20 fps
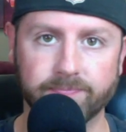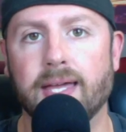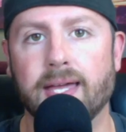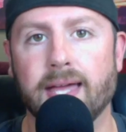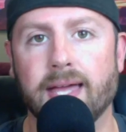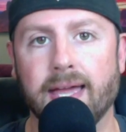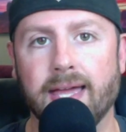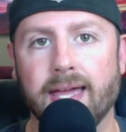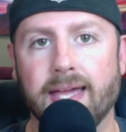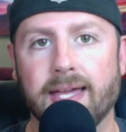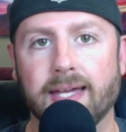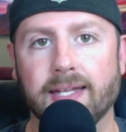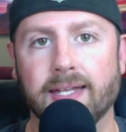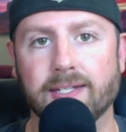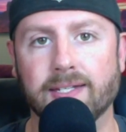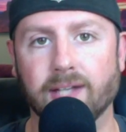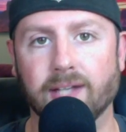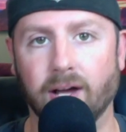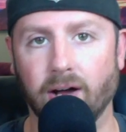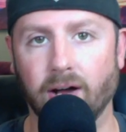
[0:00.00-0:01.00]

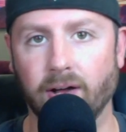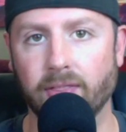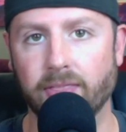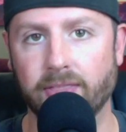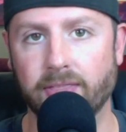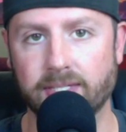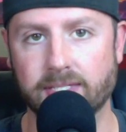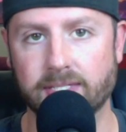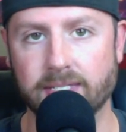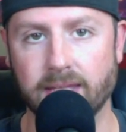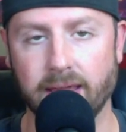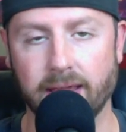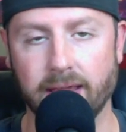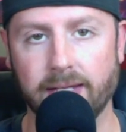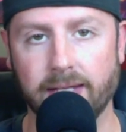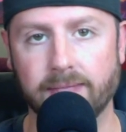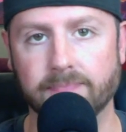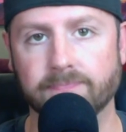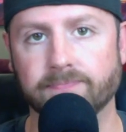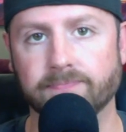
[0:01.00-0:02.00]
and on this
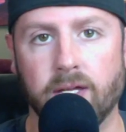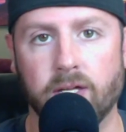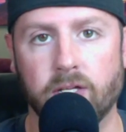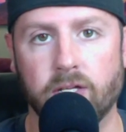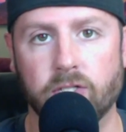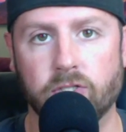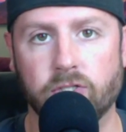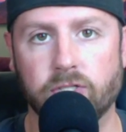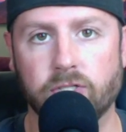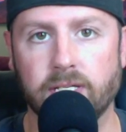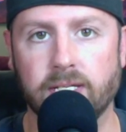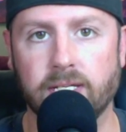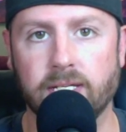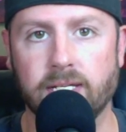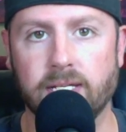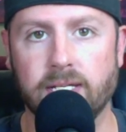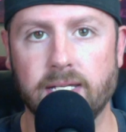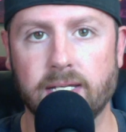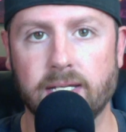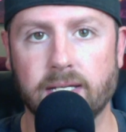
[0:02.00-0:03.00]
day,
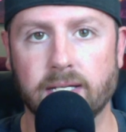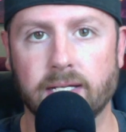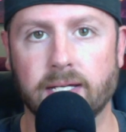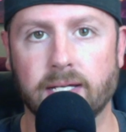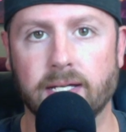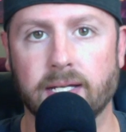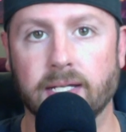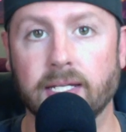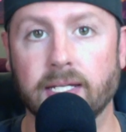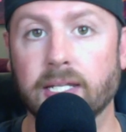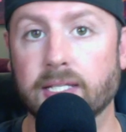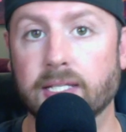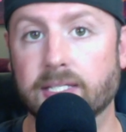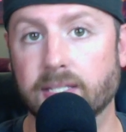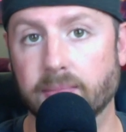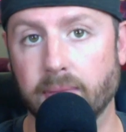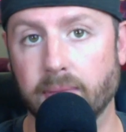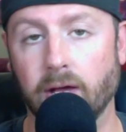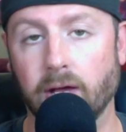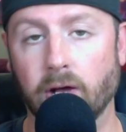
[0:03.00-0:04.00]
she needed
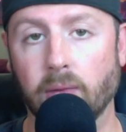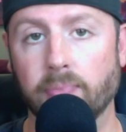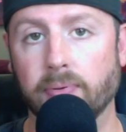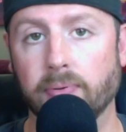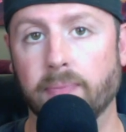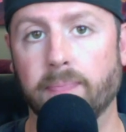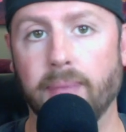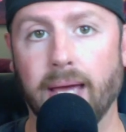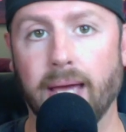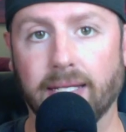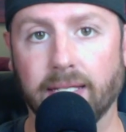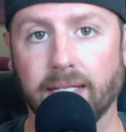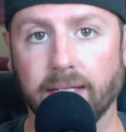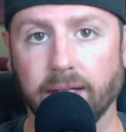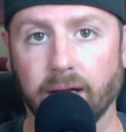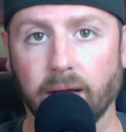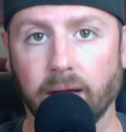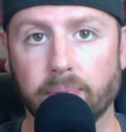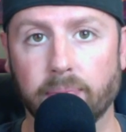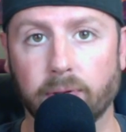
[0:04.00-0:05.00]
some help packing
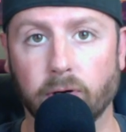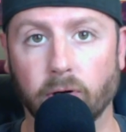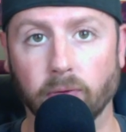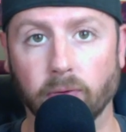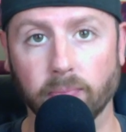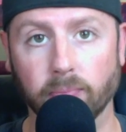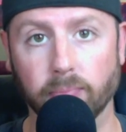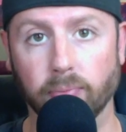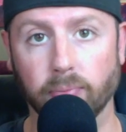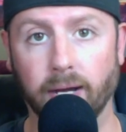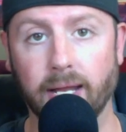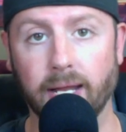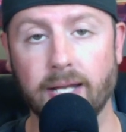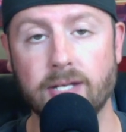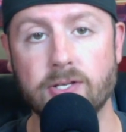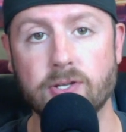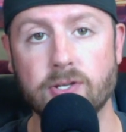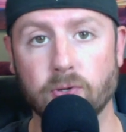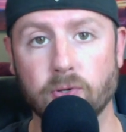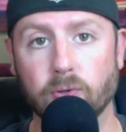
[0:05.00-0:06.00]
up her
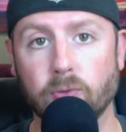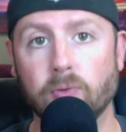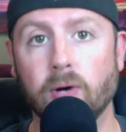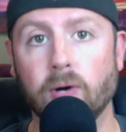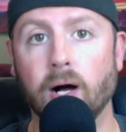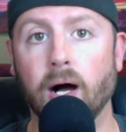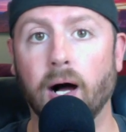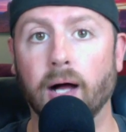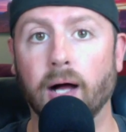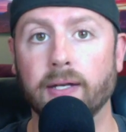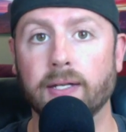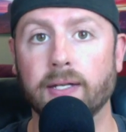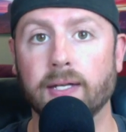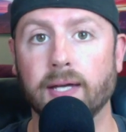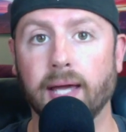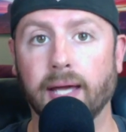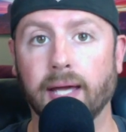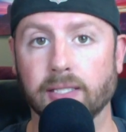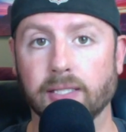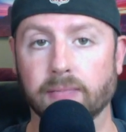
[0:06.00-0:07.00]
brand new Honda
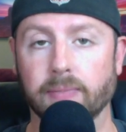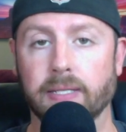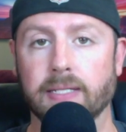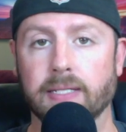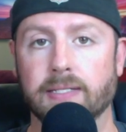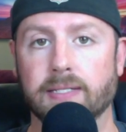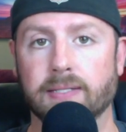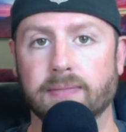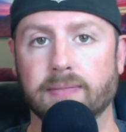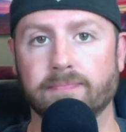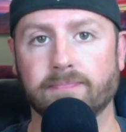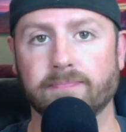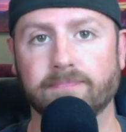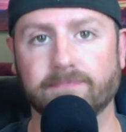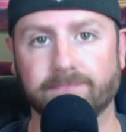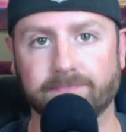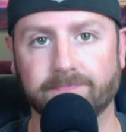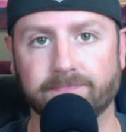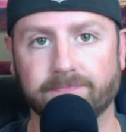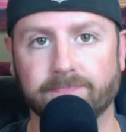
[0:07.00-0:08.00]
Element.
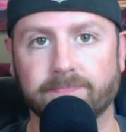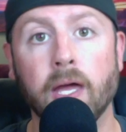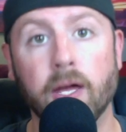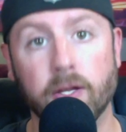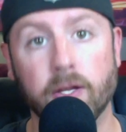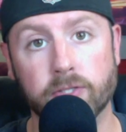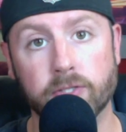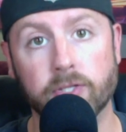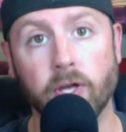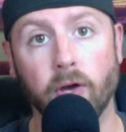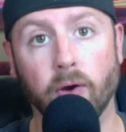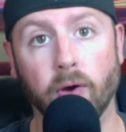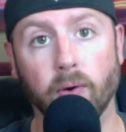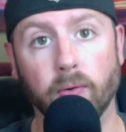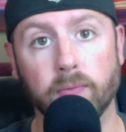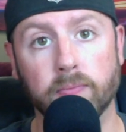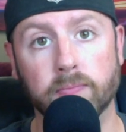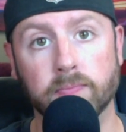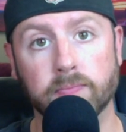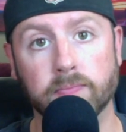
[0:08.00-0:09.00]

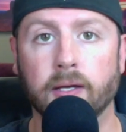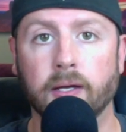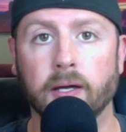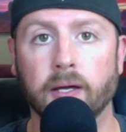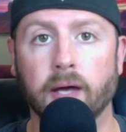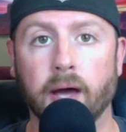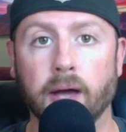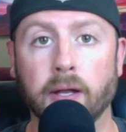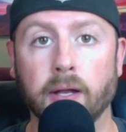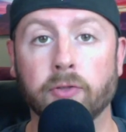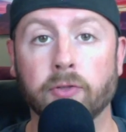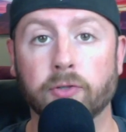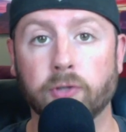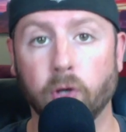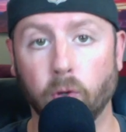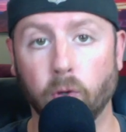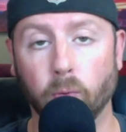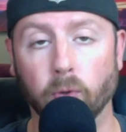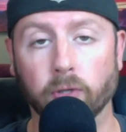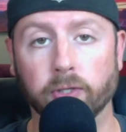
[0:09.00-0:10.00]
So, another
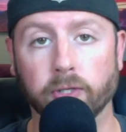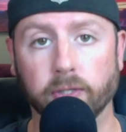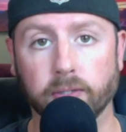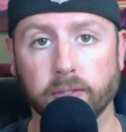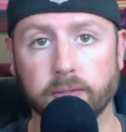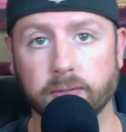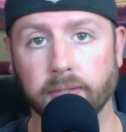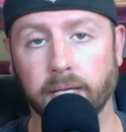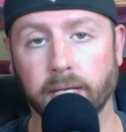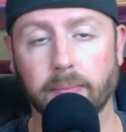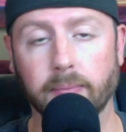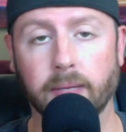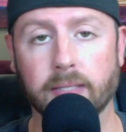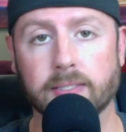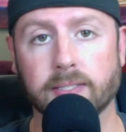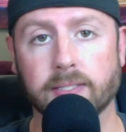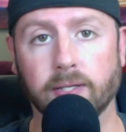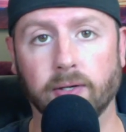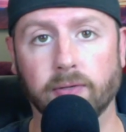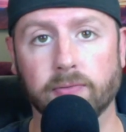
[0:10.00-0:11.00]
coworker and
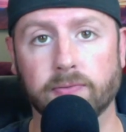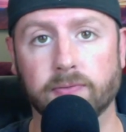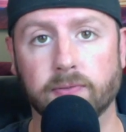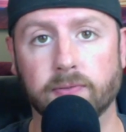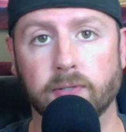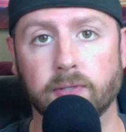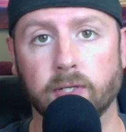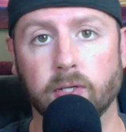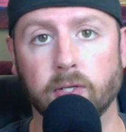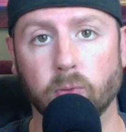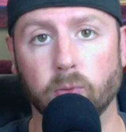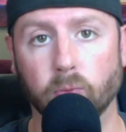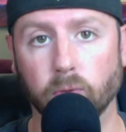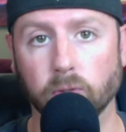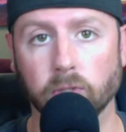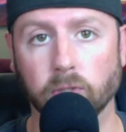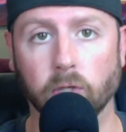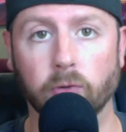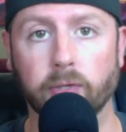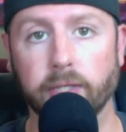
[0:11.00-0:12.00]
myself were
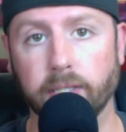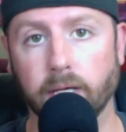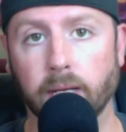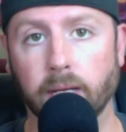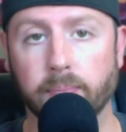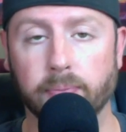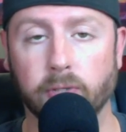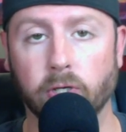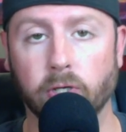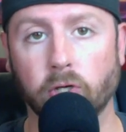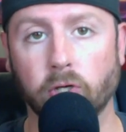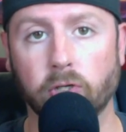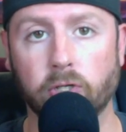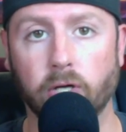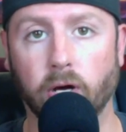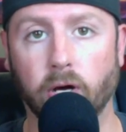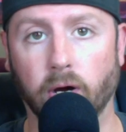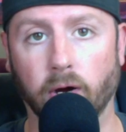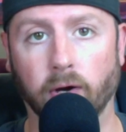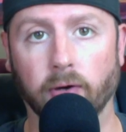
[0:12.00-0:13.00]
loading up her
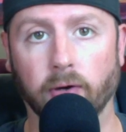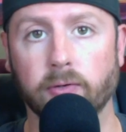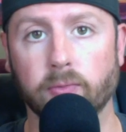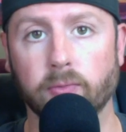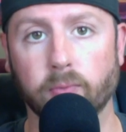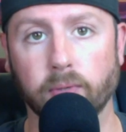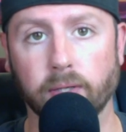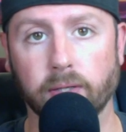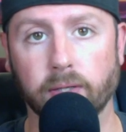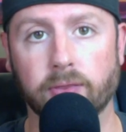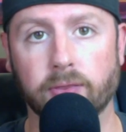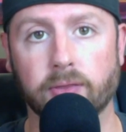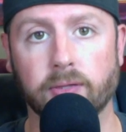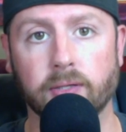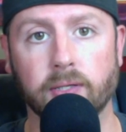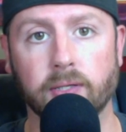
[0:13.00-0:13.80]
car with